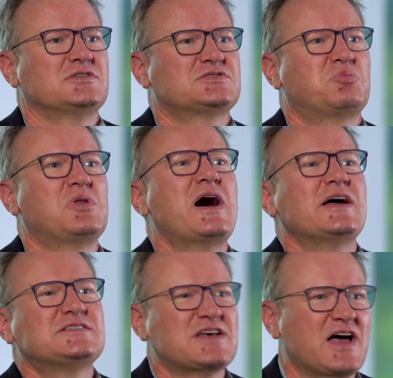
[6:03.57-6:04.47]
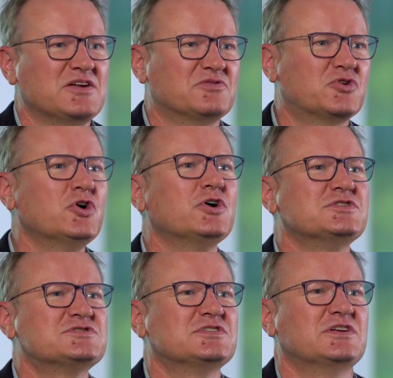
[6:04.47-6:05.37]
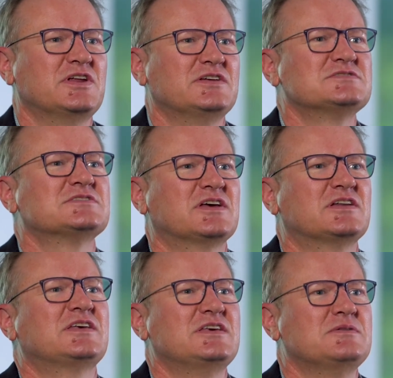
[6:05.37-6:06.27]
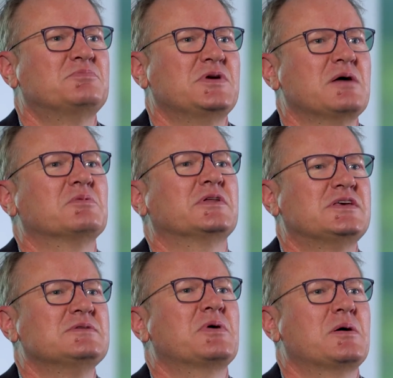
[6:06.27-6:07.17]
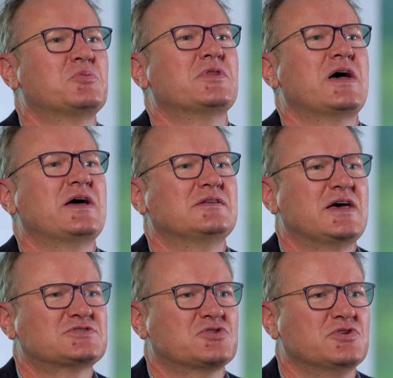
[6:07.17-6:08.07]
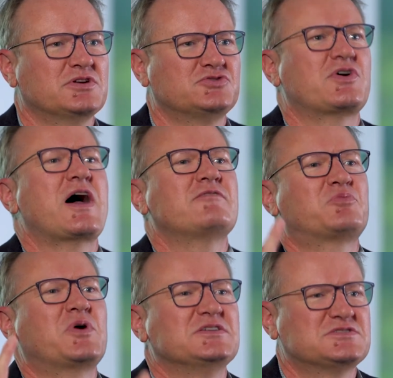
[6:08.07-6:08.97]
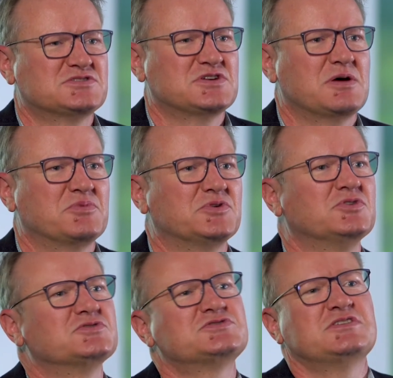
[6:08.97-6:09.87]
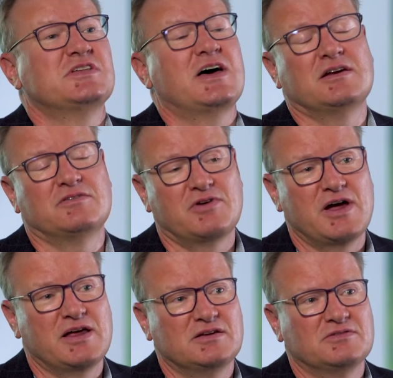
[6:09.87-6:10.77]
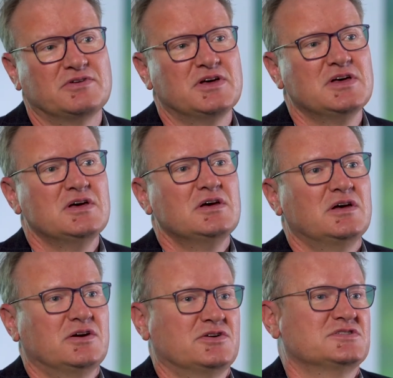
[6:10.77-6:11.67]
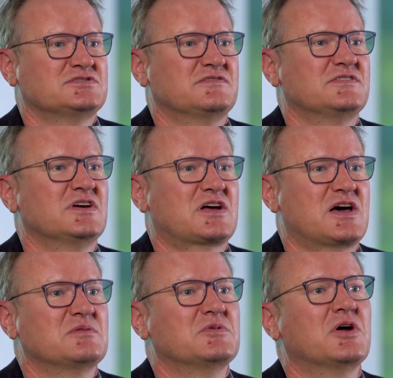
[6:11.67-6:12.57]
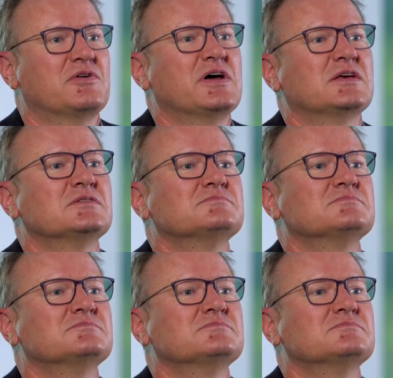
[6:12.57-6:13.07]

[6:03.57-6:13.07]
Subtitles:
supply side of goods that isn't going to be able to keep up with that, and that's going to drive prices up, and you can see that in a variety of areas of the economy already.